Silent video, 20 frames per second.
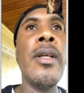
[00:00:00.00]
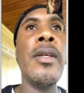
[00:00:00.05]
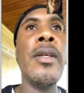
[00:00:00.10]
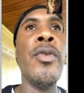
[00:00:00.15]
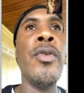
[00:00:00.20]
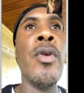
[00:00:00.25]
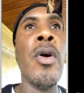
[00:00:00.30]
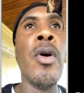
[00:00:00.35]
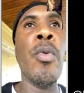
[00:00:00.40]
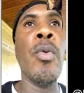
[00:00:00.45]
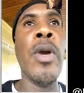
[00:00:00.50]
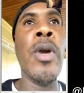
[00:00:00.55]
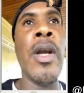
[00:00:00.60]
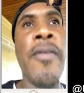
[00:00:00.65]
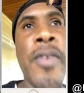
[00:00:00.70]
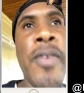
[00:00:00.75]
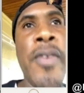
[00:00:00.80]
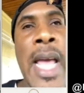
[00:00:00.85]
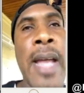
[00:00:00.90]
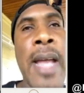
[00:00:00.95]

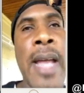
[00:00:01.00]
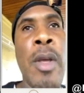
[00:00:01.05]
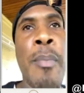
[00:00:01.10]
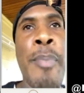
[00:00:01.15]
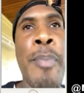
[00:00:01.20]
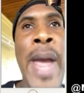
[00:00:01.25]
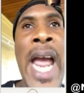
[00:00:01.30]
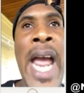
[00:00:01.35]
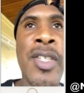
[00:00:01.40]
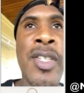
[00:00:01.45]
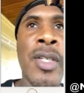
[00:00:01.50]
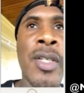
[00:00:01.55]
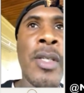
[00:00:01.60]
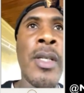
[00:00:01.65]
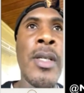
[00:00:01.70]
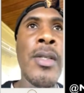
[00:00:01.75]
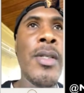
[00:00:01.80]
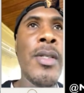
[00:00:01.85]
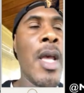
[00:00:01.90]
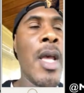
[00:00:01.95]
whatever that your passion
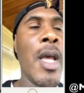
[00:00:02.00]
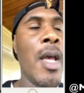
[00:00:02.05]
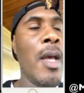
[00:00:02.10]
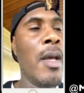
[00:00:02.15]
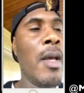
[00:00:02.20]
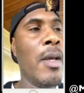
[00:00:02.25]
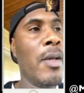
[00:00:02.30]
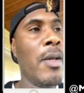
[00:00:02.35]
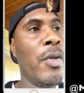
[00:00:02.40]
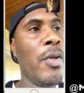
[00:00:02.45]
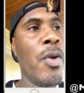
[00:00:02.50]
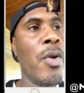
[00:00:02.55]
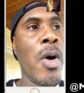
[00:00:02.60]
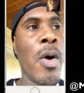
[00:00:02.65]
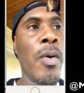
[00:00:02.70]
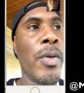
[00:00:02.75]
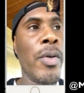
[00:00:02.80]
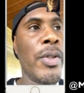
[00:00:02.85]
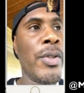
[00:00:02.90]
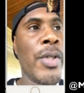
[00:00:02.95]
is,
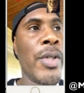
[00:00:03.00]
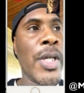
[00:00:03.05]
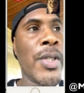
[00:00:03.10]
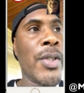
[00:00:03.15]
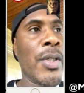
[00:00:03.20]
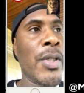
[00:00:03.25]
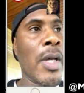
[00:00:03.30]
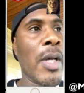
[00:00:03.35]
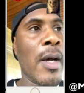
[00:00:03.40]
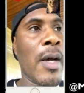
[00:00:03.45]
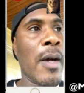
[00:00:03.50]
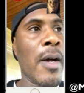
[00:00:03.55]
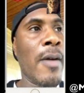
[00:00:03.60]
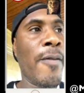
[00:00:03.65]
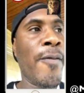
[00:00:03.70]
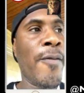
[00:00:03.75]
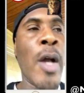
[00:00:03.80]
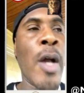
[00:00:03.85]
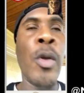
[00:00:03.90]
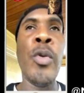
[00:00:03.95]
just
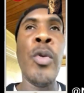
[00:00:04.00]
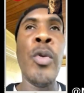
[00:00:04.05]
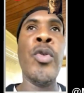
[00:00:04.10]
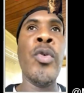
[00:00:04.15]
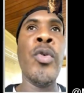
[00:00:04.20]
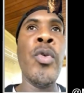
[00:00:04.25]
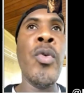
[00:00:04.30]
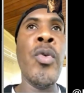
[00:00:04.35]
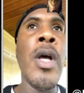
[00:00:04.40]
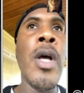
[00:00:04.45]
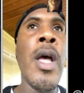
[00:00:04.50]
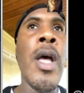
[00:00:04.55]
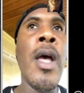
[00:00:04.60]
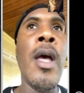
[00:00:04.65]
follow through.